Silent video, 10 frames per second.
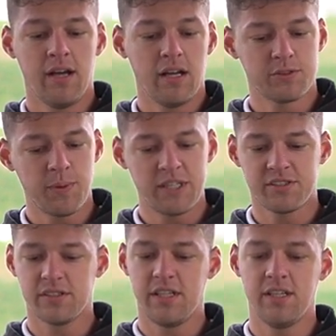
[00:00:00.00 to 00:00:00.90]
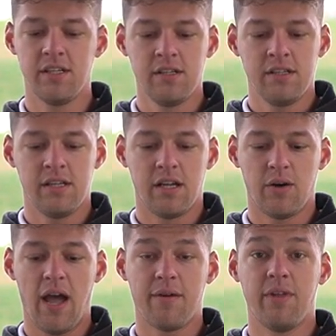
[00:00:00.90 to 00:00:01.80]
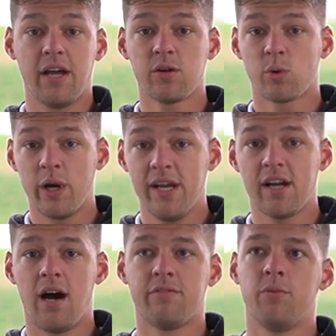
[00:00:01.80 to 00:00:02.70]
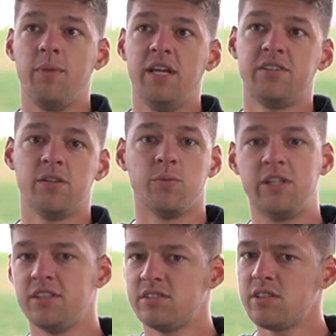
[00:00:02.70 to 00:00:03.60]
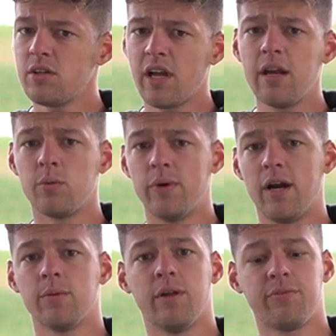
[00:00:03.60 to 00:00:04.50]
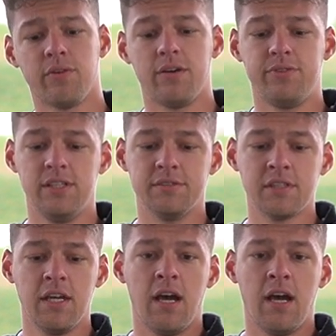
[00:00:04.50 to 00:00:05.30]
Especially, you know, have that great confirmation, which is still kind of rare with fluffies,